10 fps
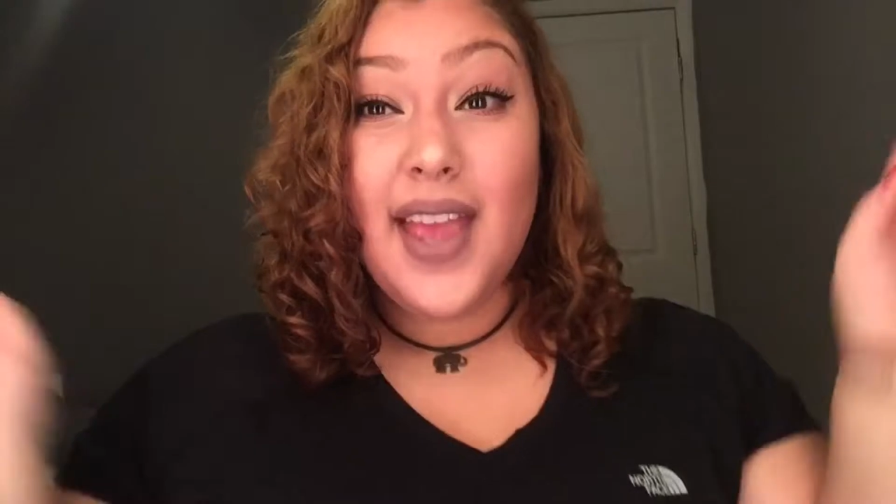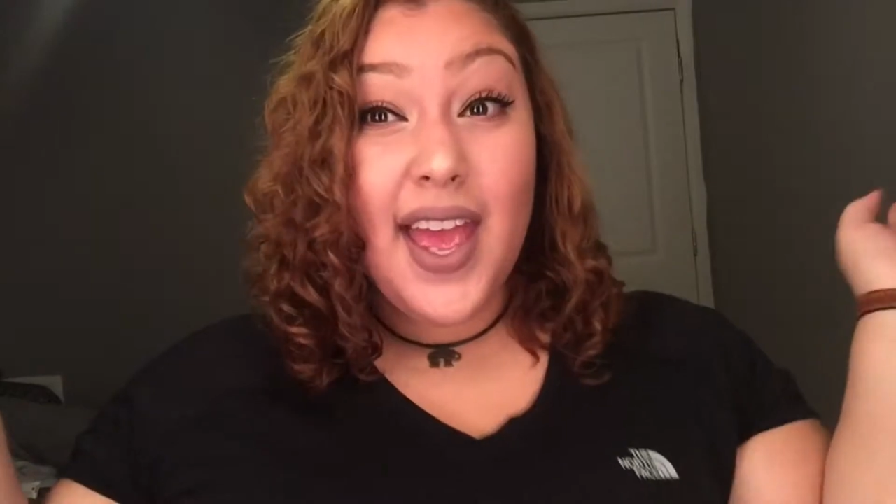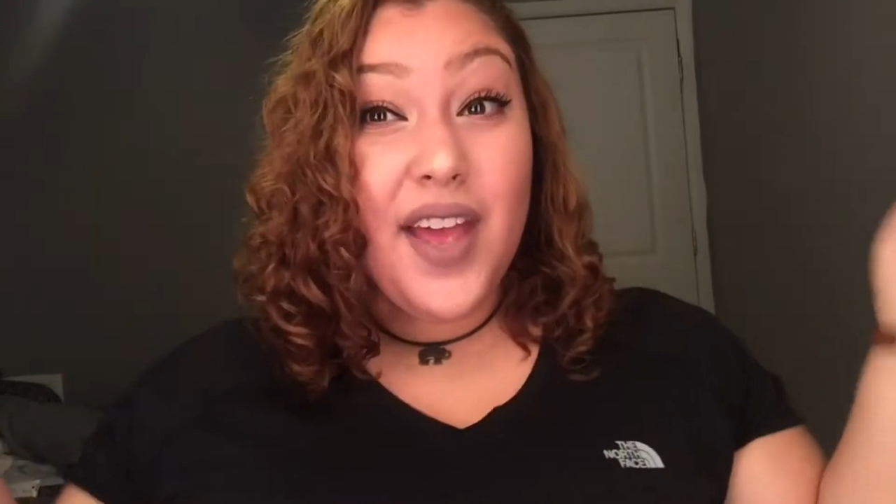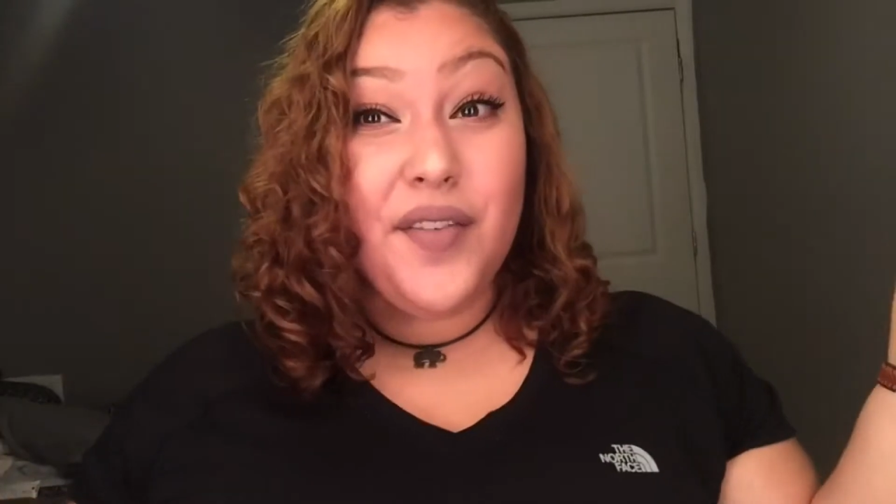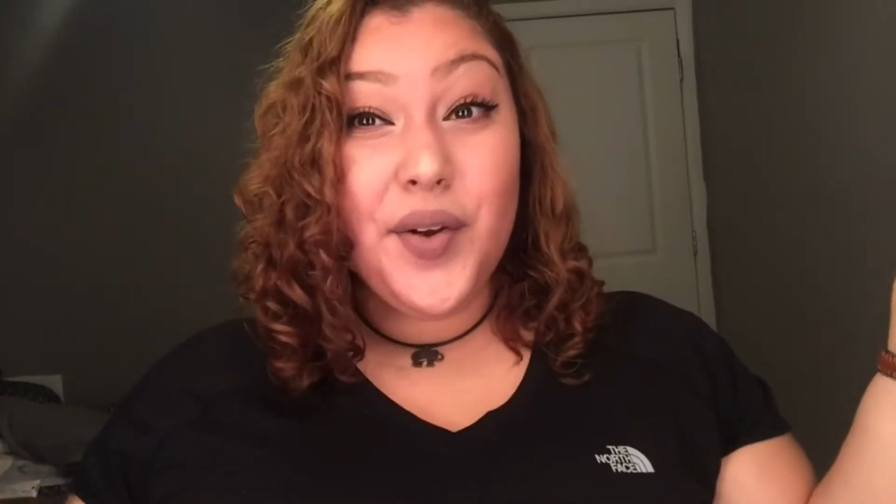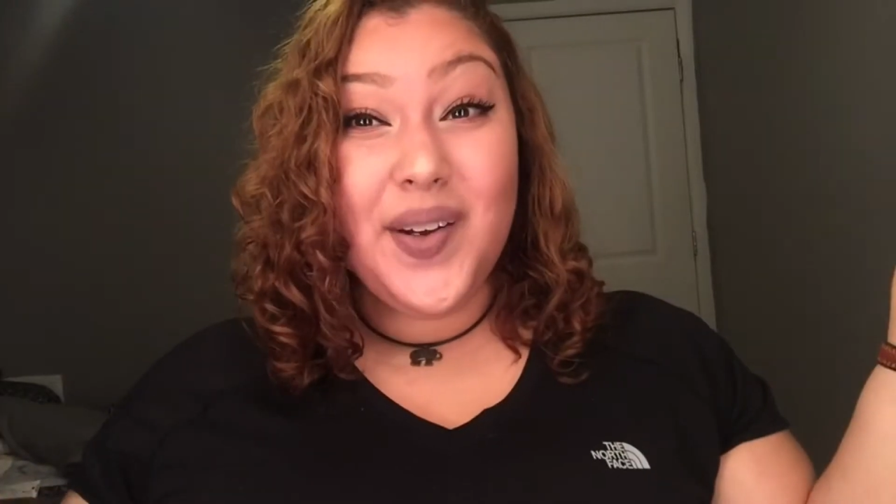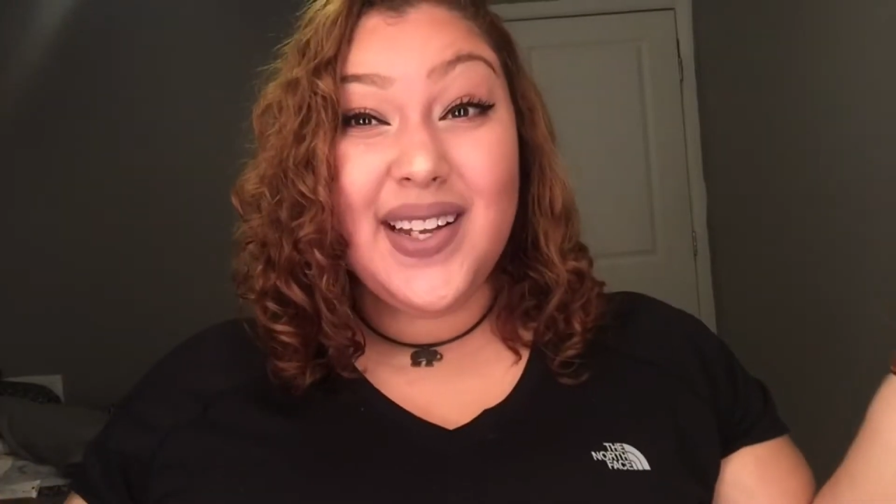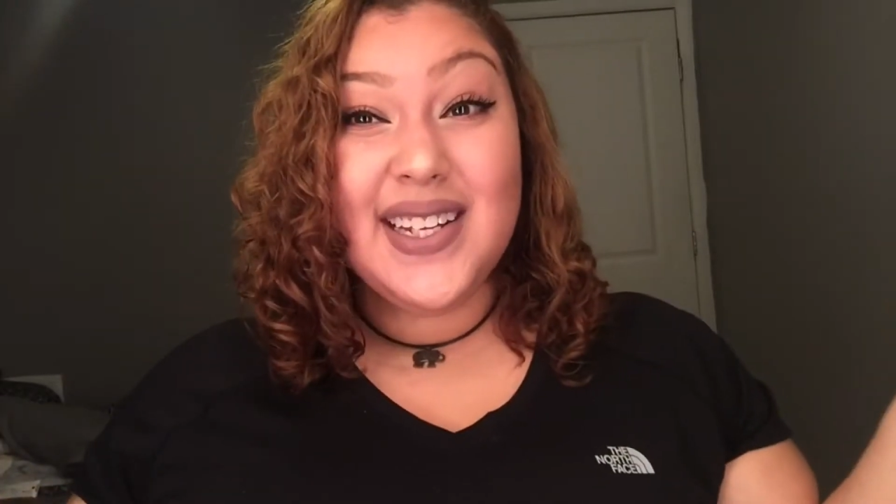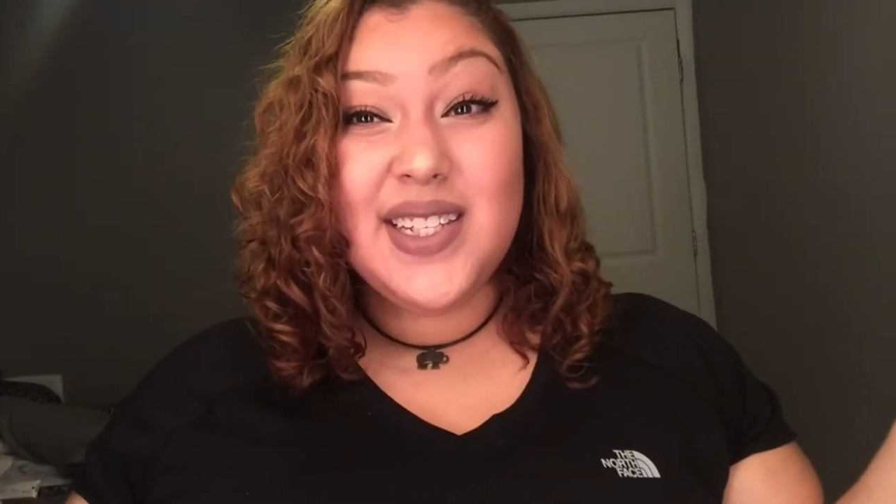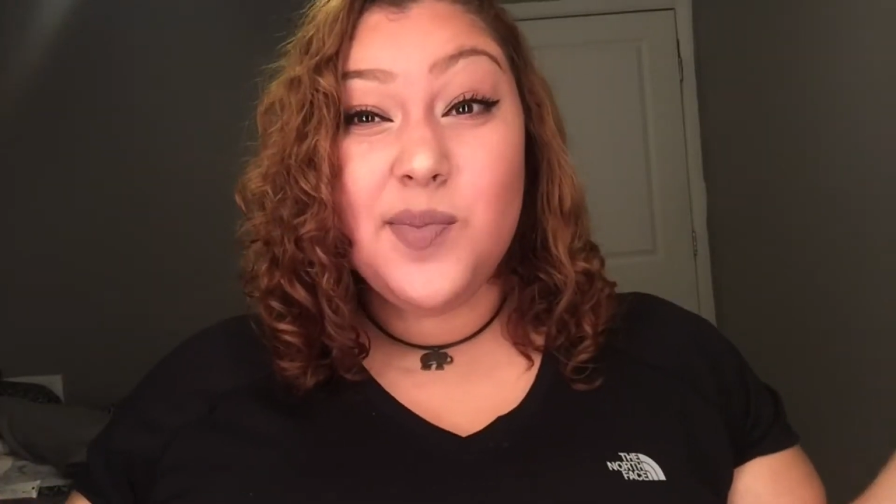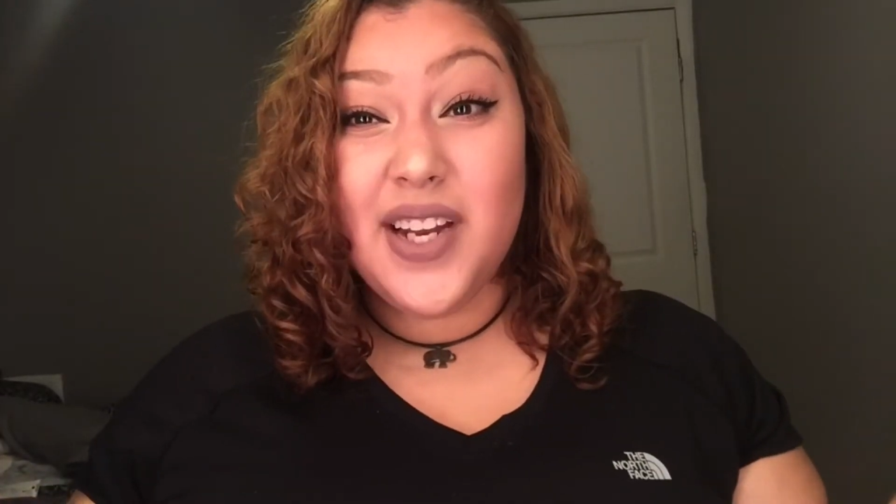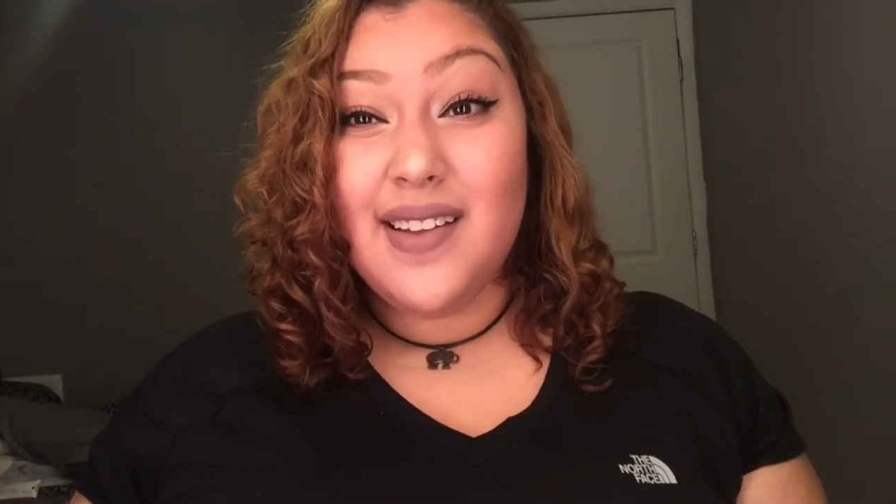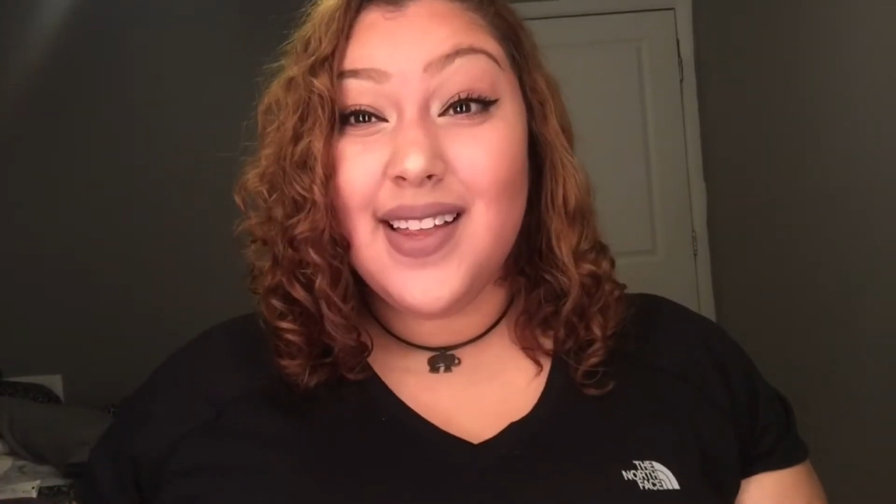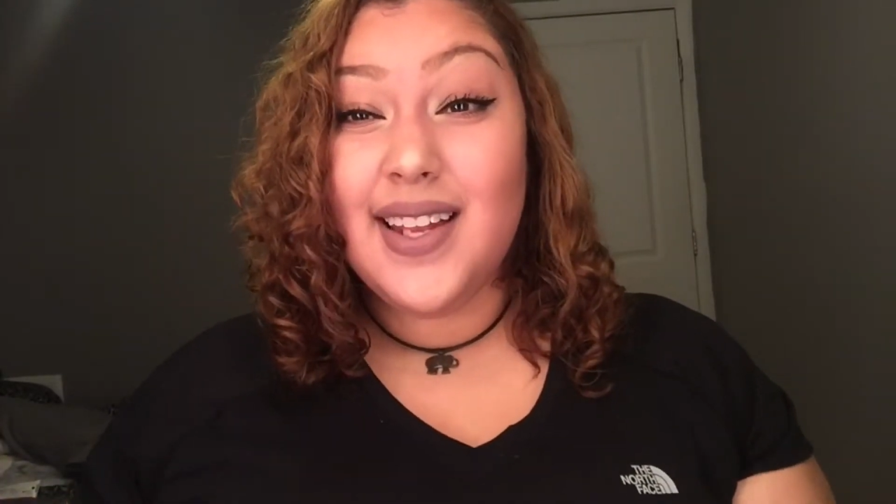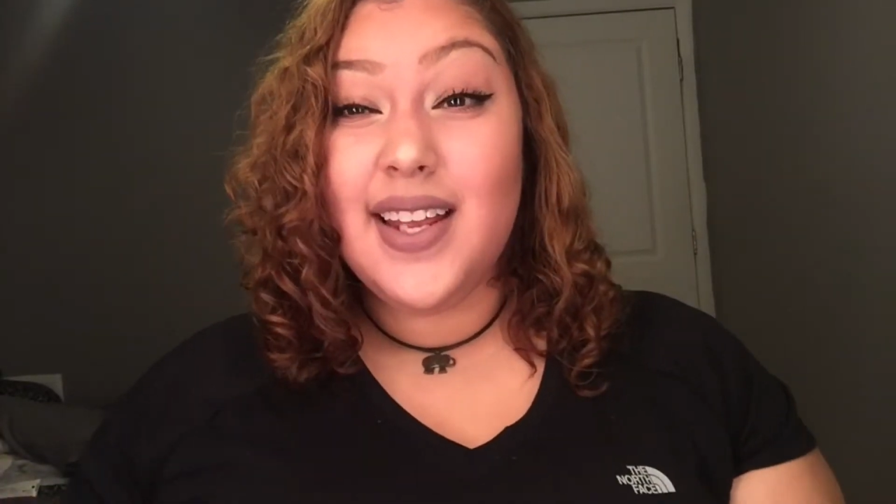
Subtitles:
Hey everyone, it's Merlin